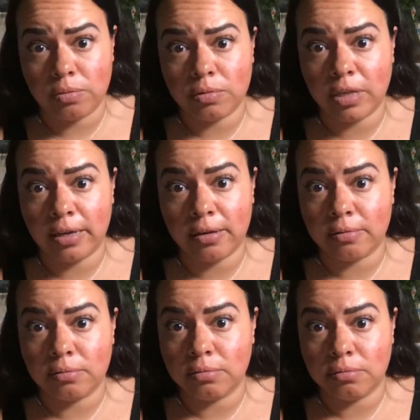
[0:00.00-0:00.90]
Like,
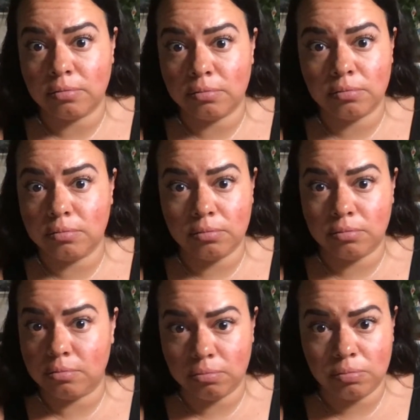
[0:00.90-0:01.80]

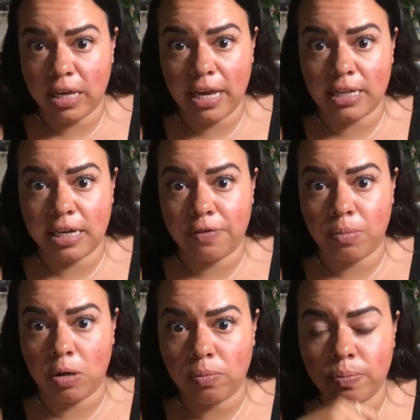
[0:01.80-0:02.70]
they can't take it from you.